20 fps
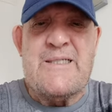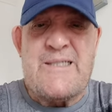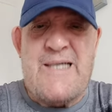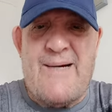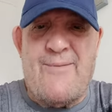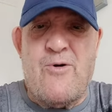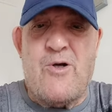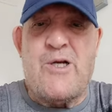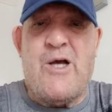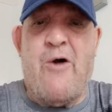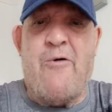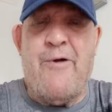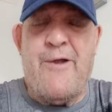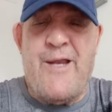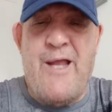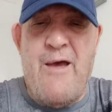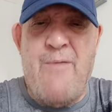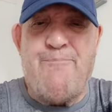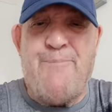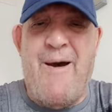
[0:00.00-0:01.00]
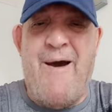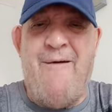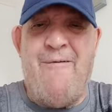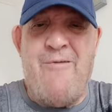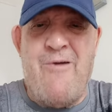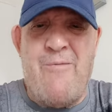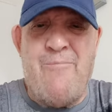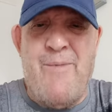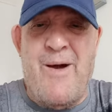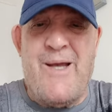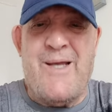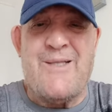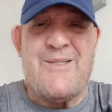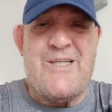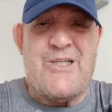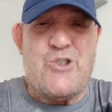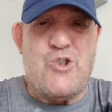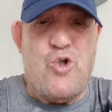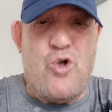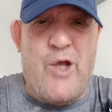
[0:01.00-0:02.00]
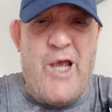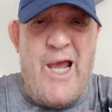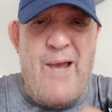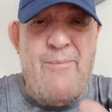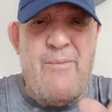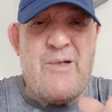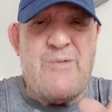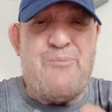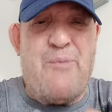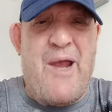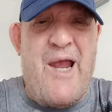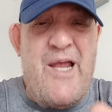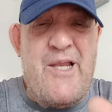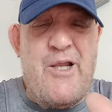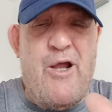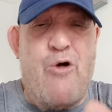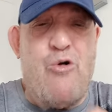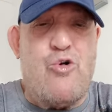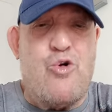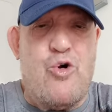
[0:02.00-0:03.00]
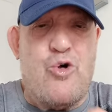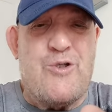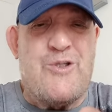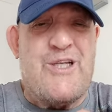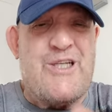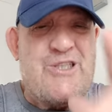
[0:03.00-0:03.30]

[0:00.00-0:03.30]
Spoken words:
Come on, go in there and batter him, mate. Just look at him as being no good.